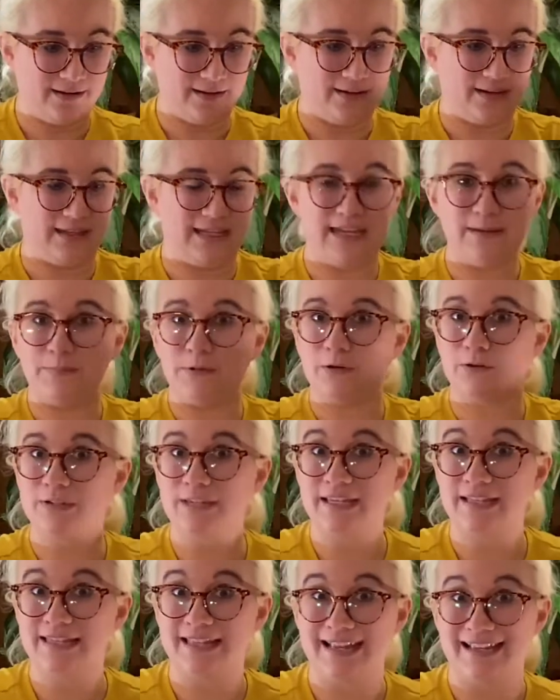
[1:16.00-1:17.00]
keep your
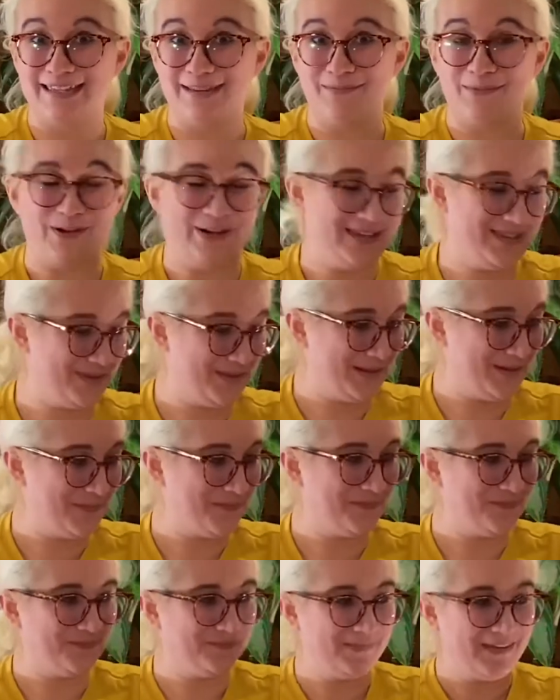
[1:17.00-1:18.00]
seeds nice and moist.
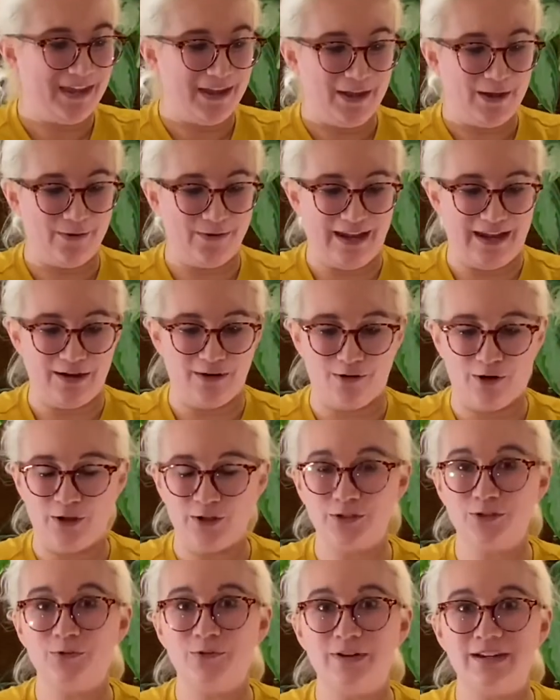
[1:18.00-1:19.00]
Okay, you're
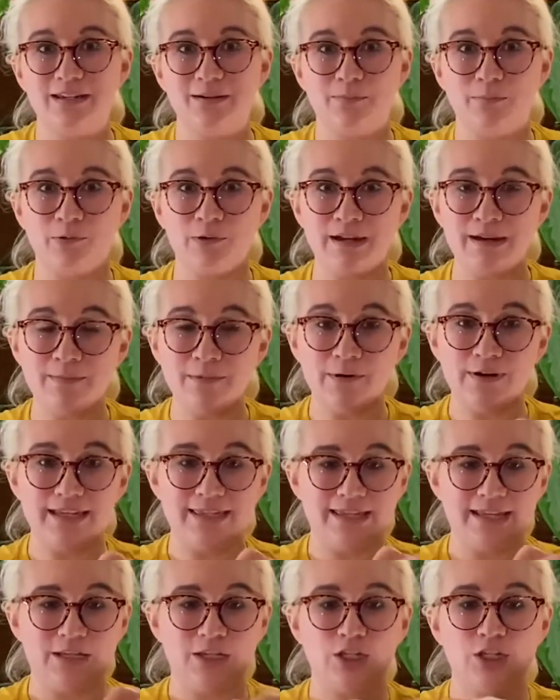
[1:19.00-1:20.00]
also going to
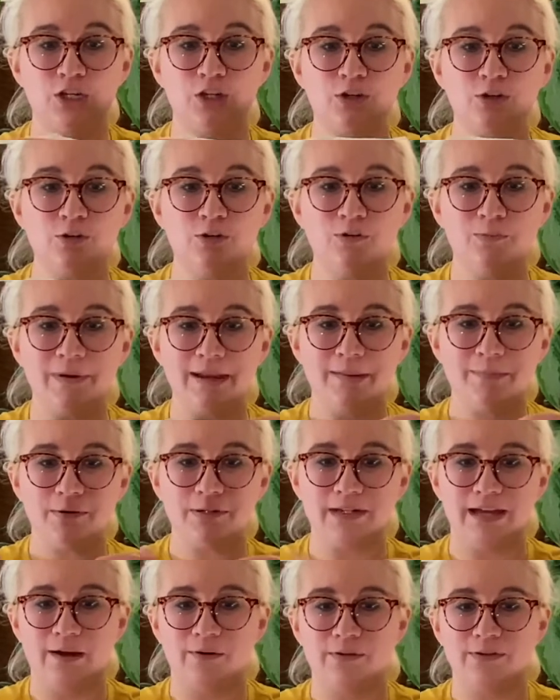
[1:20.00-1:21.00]
pre-moisten 2
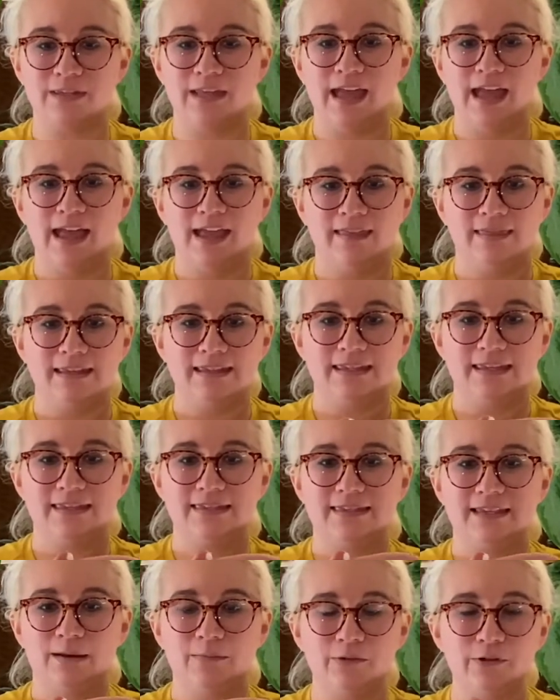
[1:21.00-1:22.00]
paper towels. This is
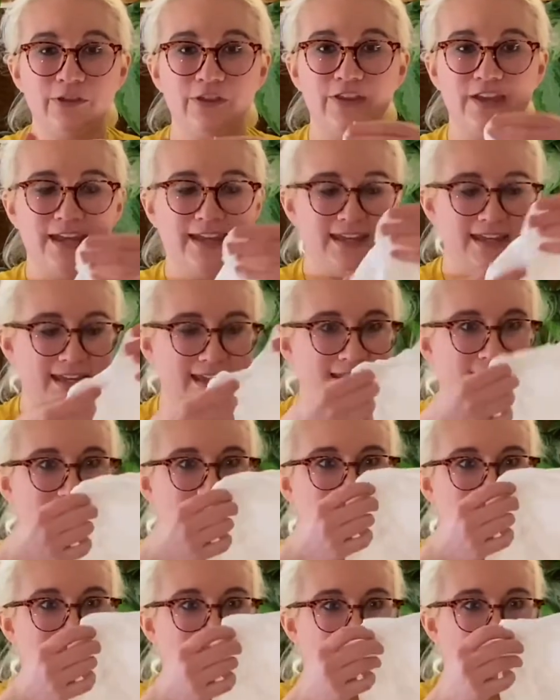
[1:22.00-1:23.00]
double thick,
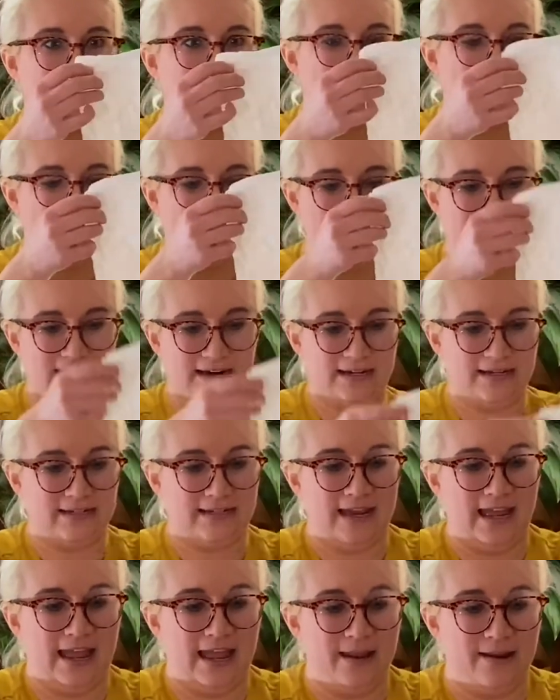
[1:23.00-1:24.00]
and
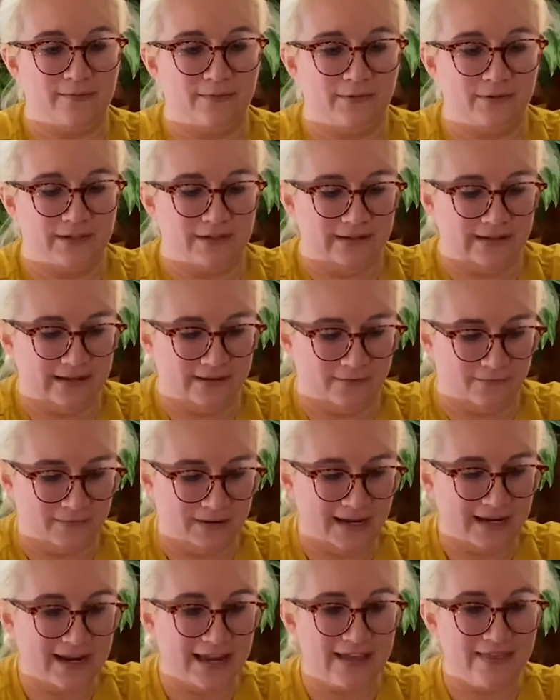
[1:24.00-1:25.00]
I am going to lay it
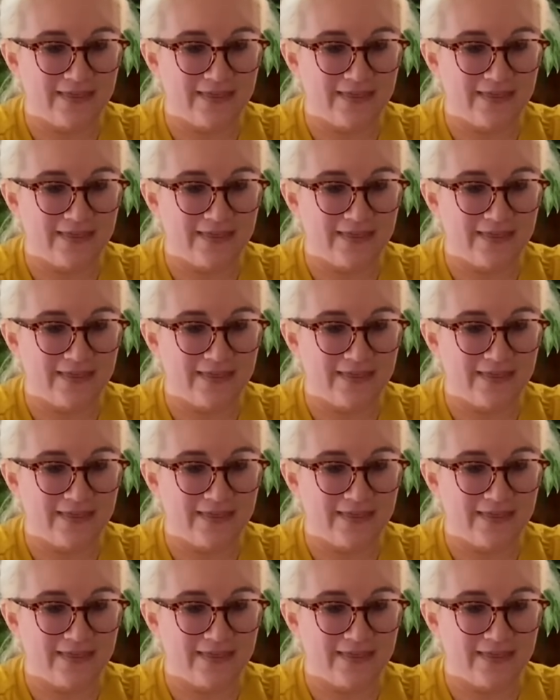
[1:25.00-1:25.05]
right on